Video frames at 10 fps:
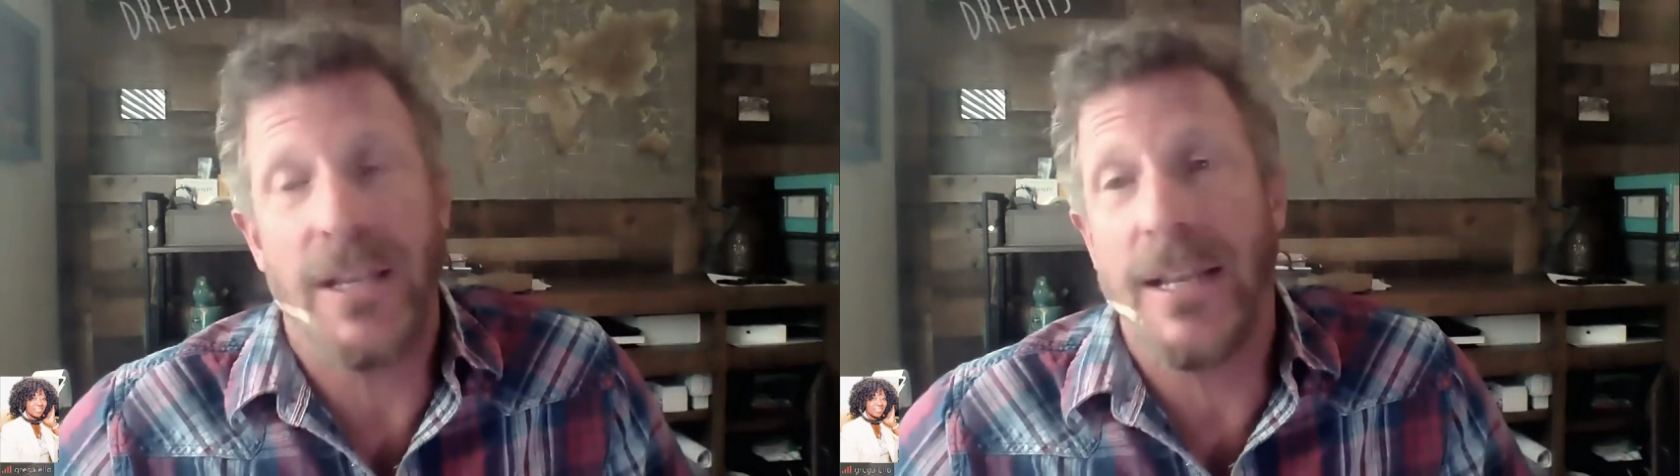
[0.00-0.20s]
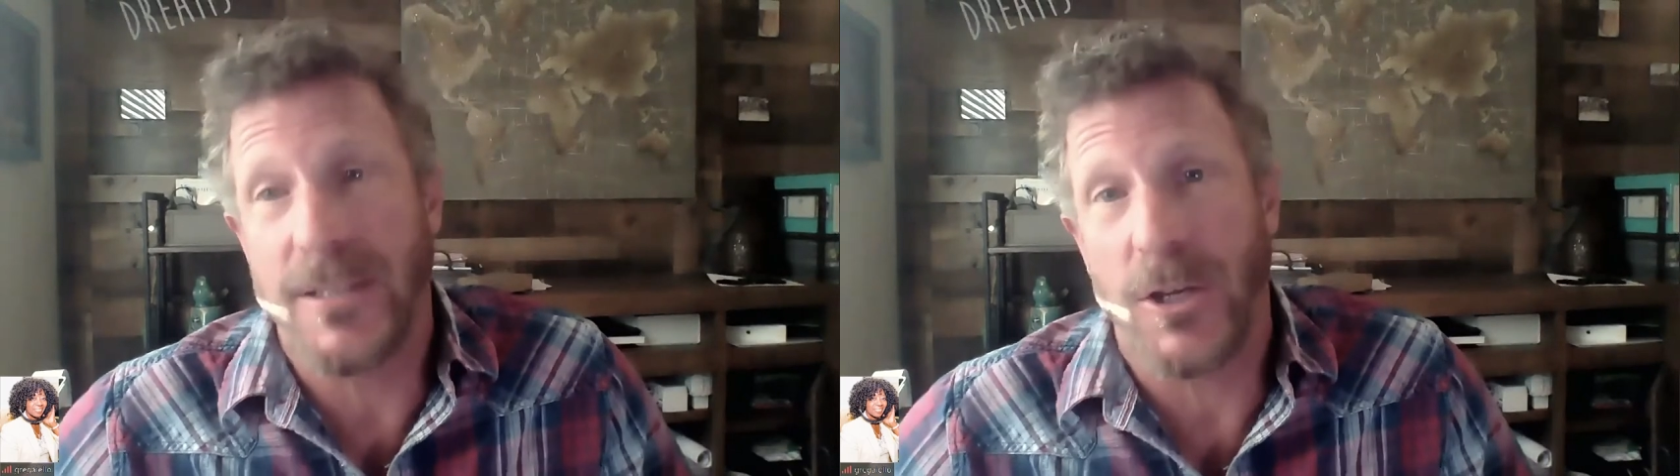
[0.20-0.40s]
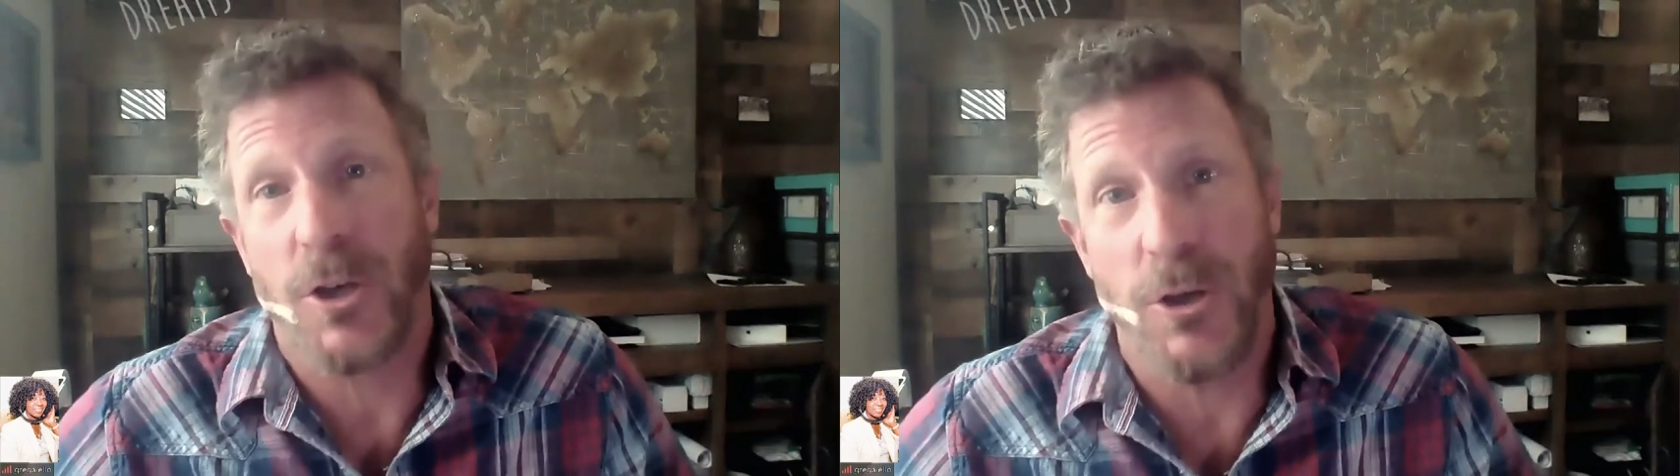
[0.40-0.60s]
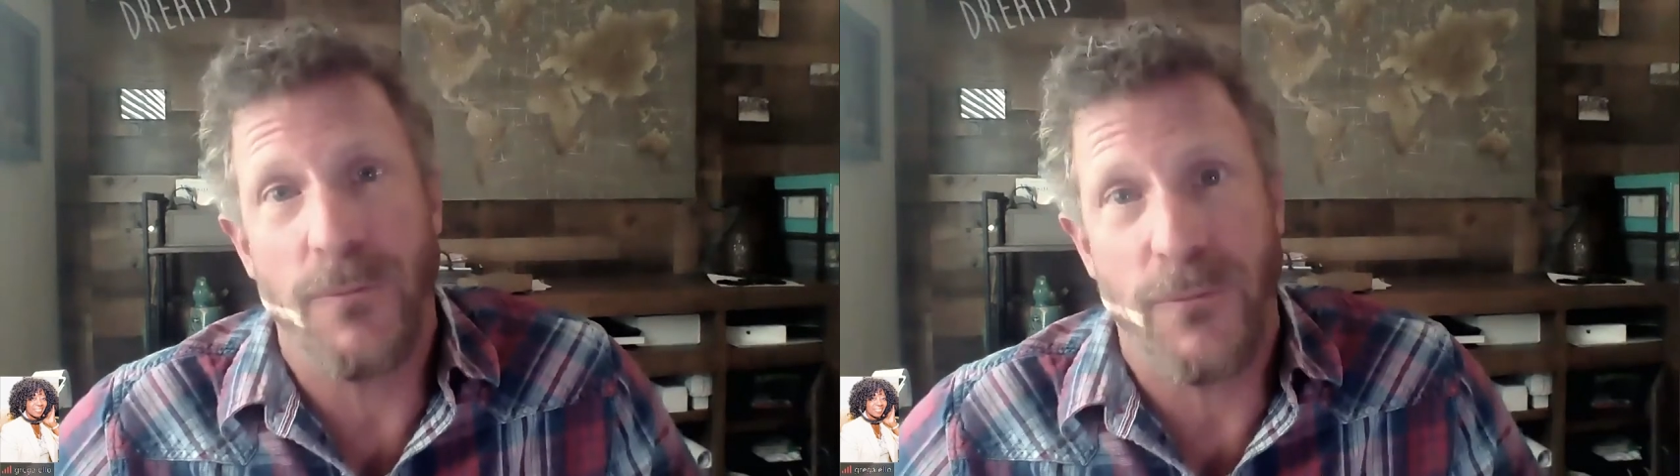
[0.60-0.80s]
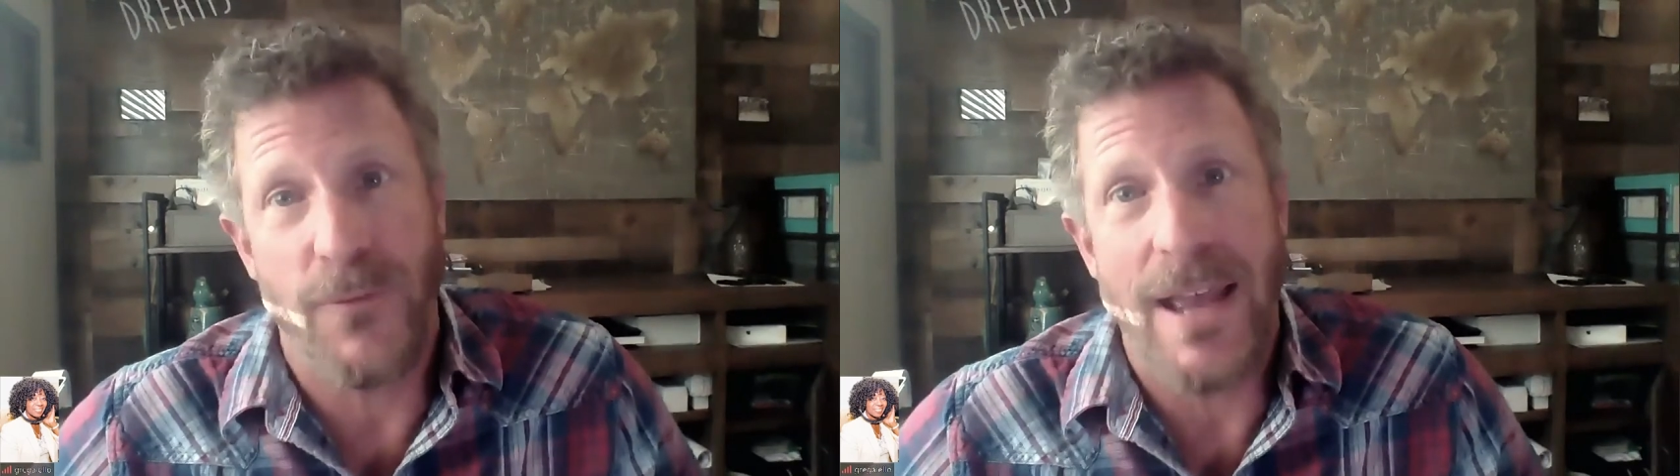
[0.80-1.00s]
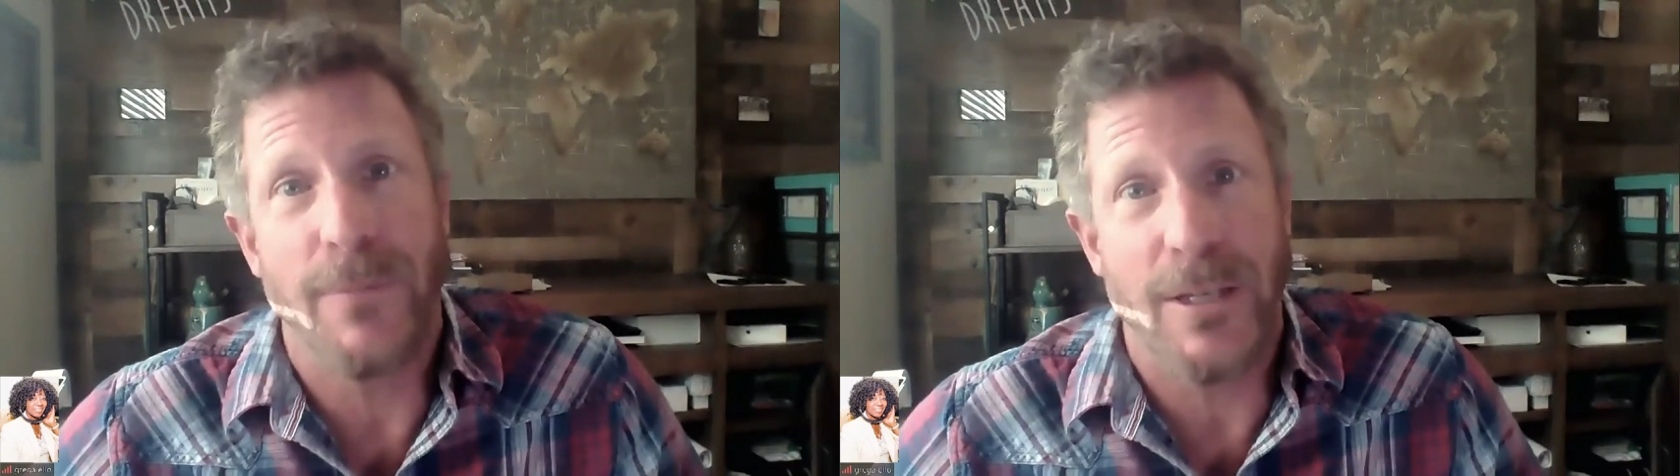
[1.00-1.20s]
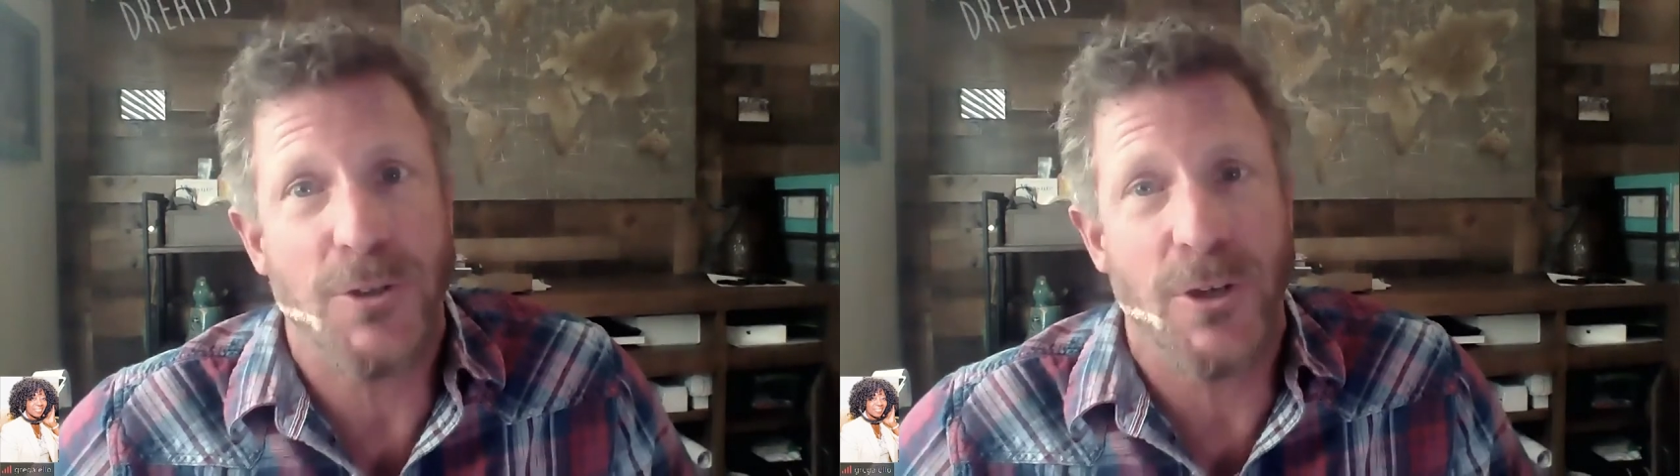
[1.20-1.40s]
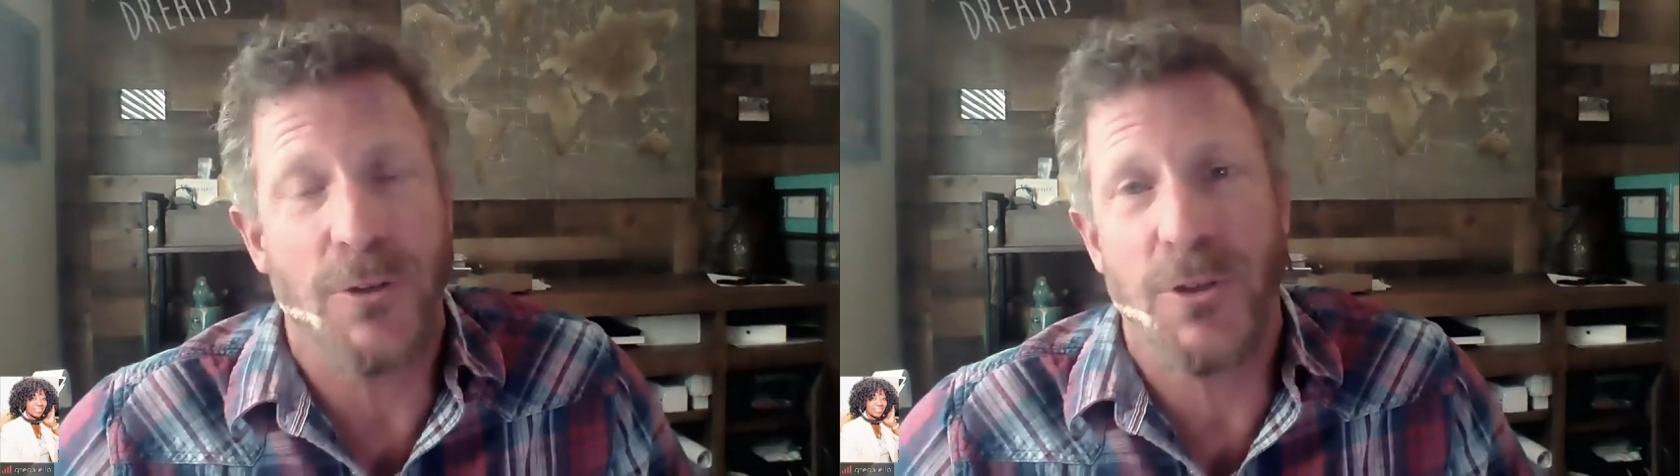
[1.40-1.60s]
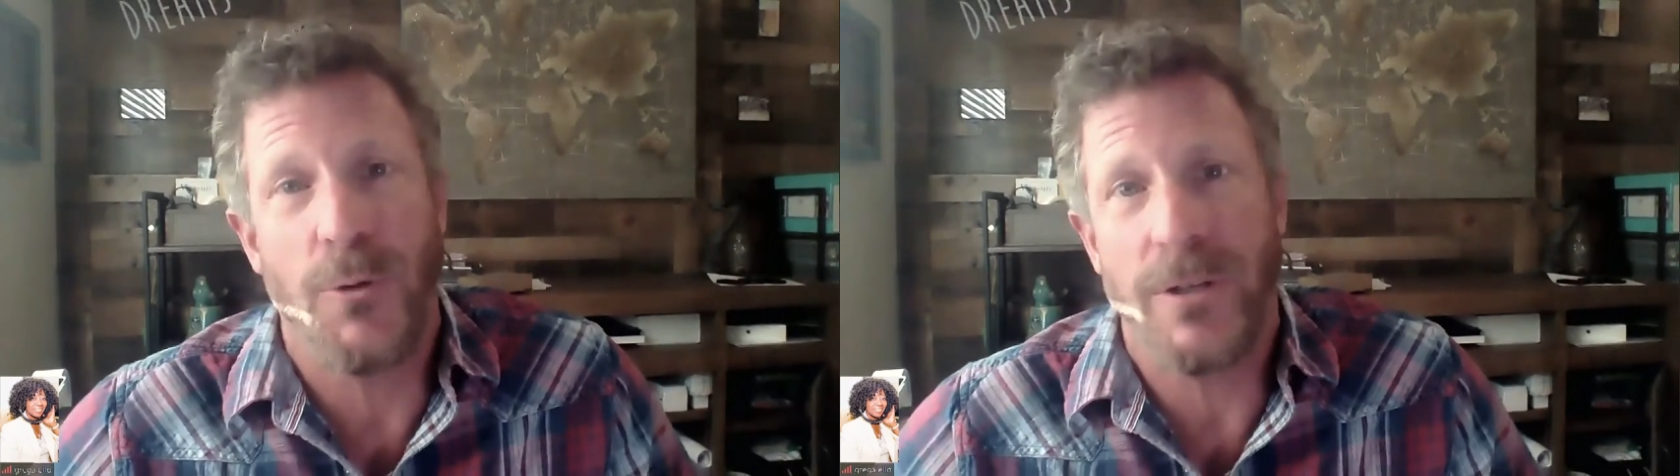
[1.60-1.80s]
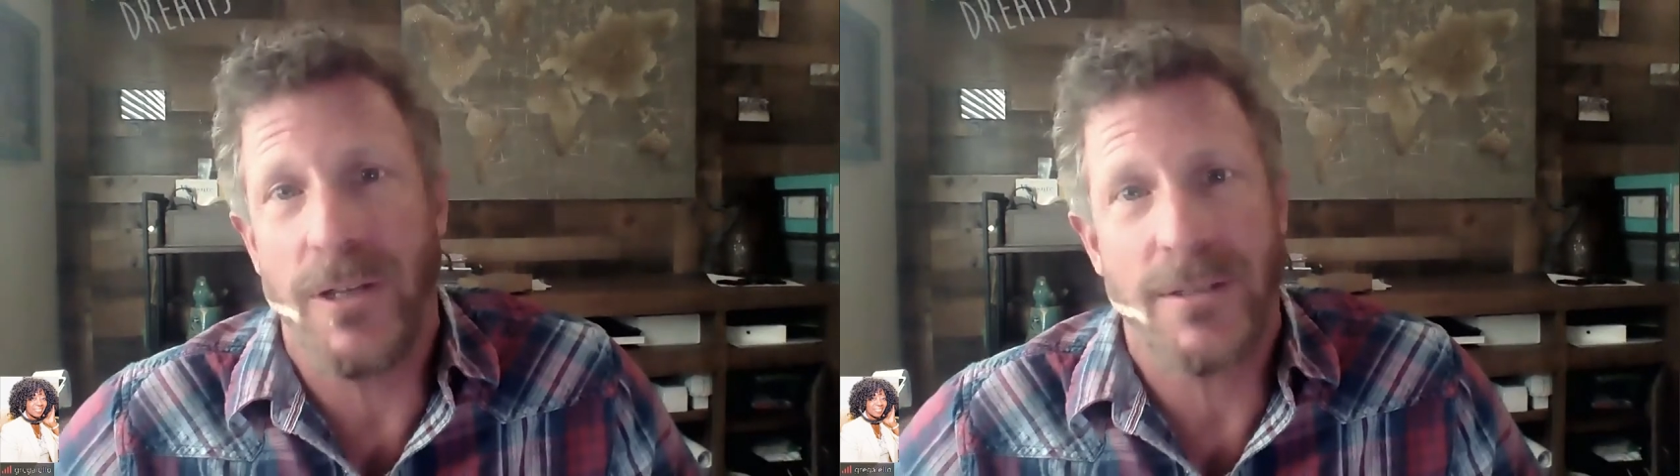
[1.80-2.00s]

It is a good family show too.